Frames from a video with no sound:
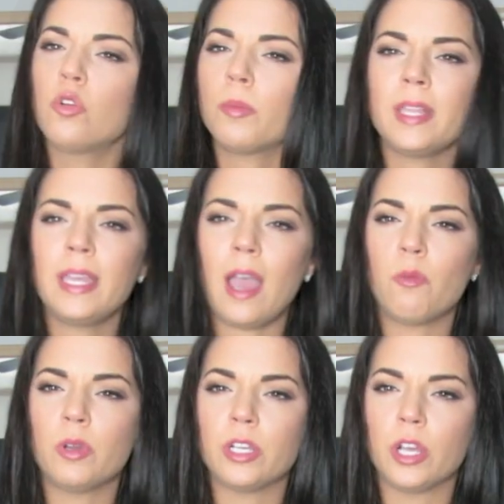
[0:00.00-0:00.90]
Normally I
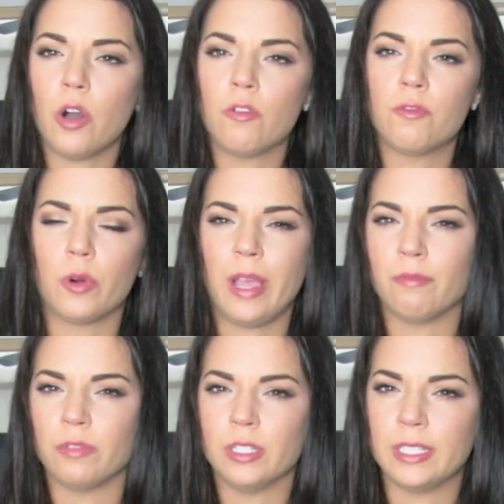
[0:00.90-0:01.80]
wouldn't go for a
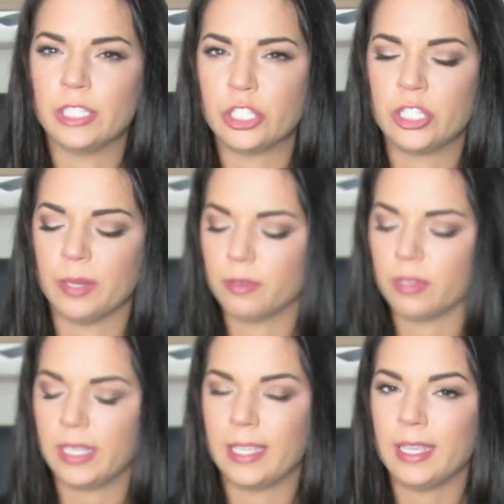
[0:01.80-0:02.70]
really
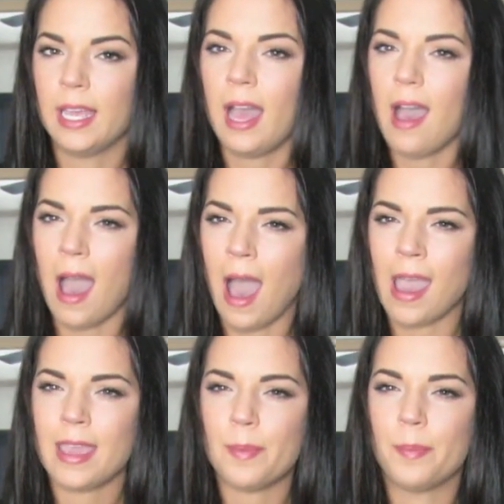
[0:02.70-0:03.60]
shimmery
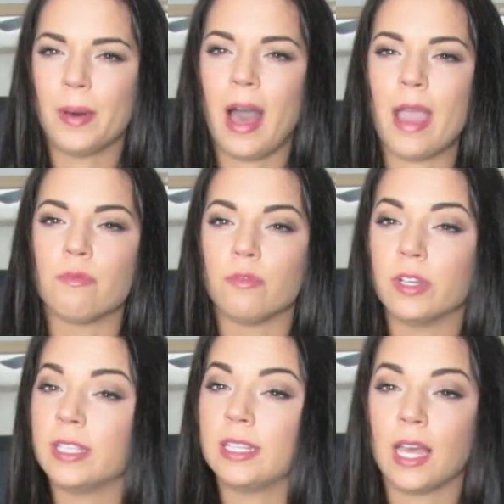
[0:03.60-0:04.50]
eye, but I
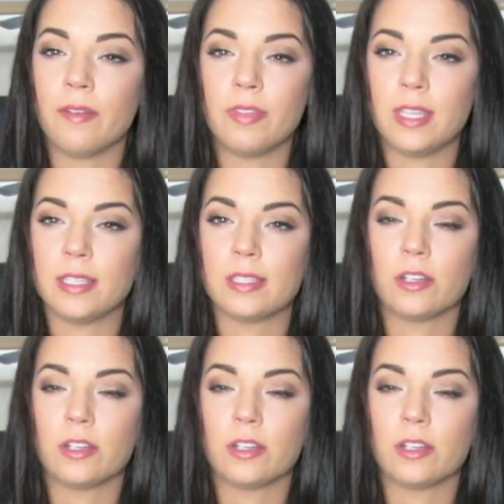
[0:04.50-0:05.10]
really love these.